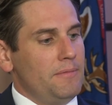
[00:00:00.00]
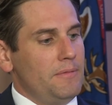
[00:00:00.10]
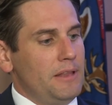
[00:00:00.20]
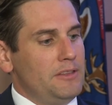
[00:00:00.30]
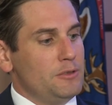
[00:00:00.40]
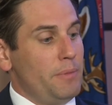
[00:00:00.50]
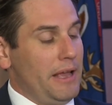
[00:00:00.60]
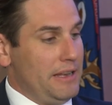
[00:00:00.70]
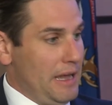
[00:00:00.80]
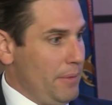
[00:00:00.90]
that this
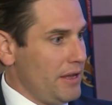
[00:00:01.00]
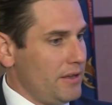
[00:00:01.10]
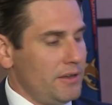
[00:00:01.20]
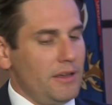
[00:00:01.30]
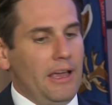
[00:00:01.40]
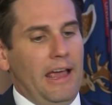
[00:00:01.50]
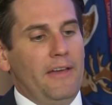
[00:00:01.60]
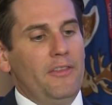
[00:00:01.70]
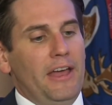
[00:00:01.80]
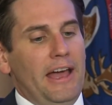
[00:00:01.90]
pandemic
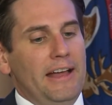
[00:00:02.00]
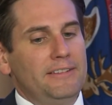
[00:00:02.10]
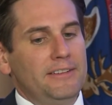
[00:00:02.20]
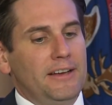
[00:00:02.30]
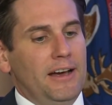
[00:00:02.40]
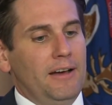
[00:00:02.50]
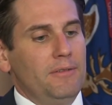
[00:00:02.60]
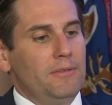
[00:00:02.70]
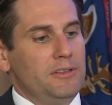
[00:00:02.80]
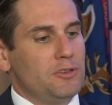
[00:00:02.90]
and that
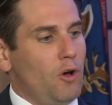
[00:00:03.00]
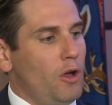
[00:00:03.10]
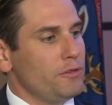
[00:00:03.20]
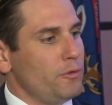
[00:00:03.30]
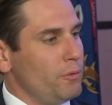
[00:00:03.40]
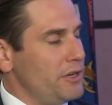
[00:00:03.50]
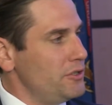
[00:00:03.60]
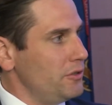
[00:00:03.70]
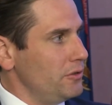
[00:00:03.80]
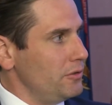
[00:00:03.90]
these calls for
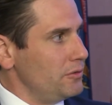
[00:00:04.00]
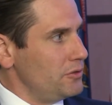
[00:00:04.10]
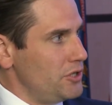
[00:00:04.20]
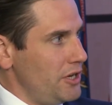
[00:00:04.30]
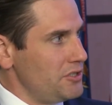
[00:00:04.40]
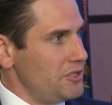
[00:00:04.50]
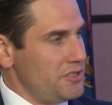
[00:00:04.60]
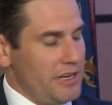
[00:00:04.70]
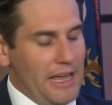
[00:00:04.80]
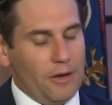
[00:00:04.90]
racial
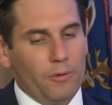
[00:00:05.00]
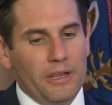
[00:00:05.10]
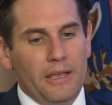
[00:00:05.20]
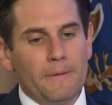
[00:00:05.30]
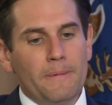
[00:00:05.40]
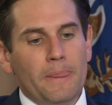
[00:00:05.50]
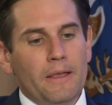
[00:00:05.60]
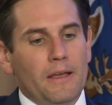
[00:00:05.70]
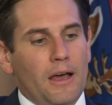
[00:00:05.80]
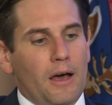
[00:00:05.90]
justice and equity,
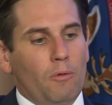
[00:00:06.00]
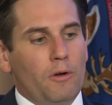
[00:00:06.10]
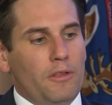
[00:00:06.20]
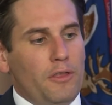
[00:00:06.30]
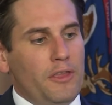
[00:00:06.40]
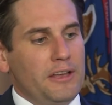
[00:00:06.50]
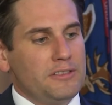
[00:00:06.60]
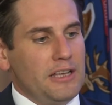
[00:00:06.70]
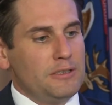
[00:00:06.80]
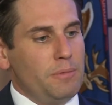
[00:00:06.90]
one of the
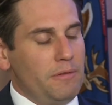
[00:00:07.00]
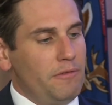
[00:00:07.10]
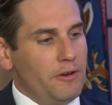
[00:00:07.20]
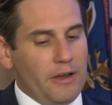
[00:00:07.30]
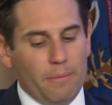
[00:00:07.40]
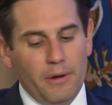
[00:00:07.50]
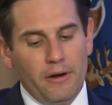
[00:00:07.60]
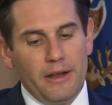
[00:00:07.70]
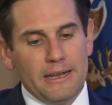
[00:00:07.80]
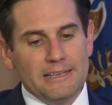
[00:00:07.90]
things that's been very
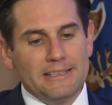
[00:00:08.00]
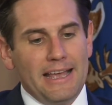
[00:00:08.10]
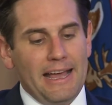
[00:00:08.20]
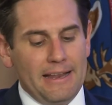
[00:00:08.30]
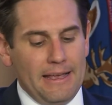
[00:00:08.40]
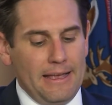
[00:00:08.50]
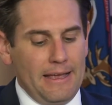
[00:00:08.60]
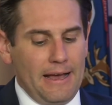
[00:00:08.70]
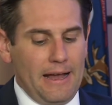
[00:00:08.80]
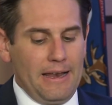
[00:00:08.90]
apparent is that
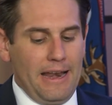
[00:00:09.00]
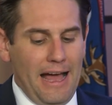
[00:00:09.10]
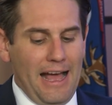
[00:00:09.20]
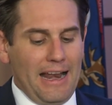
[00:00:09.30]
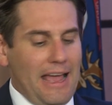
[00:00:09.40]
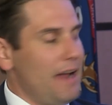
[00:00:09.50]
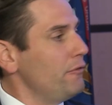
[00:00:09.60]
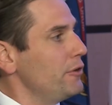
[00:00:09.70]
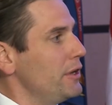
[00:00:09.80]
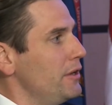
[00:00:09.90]
not
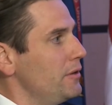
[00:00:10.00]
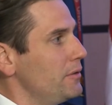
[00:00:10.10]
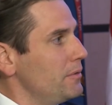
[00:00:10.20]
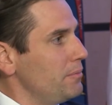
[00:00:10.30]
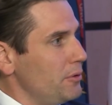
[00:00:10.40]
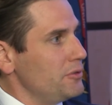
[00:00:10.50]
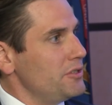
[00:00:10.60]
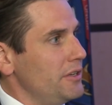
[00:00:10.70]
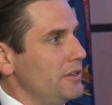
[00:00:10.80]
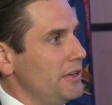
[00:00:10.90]
every
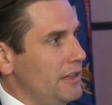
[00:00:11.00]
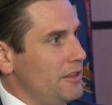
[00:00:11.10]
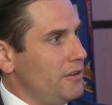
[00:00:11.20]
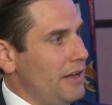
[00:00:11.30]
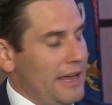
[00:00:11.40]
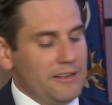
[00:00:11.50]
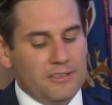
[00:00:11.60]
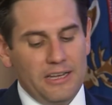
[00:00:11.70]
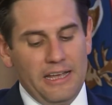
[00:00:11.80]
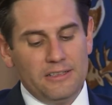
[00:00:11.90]
person in the United
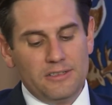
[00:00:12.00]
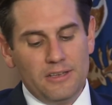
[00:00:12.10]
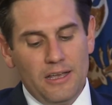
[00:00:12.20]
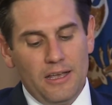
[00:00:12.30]
States